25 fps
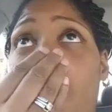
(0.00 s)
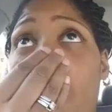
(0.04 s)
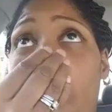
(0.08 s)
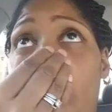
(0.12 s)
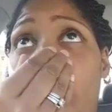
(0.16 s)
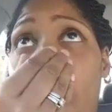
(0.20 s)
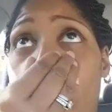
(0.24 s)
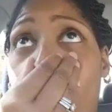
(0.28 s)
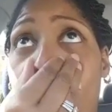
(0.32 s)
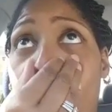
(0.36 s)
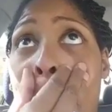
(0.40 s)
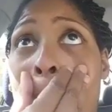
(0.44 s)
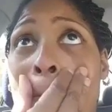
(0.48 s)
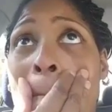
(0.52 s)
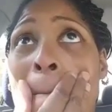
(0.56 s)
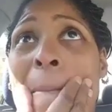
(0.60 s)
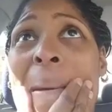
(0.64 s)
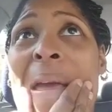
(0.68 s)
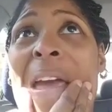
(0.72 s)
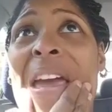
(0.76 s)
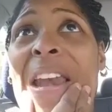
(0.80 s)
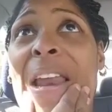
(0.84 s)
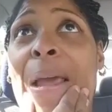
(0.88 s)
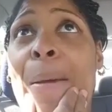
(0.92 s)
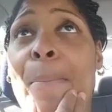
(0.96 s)
with
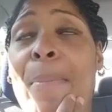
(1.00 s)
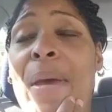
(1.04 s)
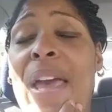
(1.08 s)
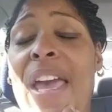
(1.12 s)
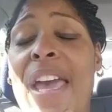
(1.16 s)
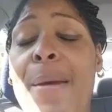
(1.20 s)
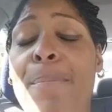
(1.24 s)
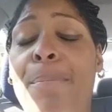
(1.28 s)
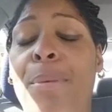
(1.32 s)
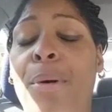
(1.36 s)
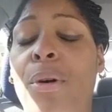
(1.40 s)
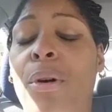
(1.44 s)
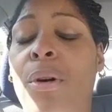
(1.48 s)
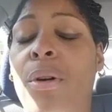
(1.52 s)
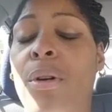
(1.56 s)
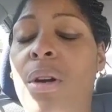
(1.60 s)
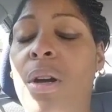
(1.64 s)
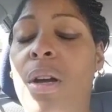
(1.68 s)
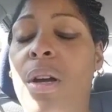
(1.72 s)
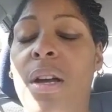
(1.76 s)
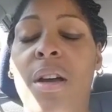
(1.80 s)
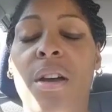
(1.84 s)
many people,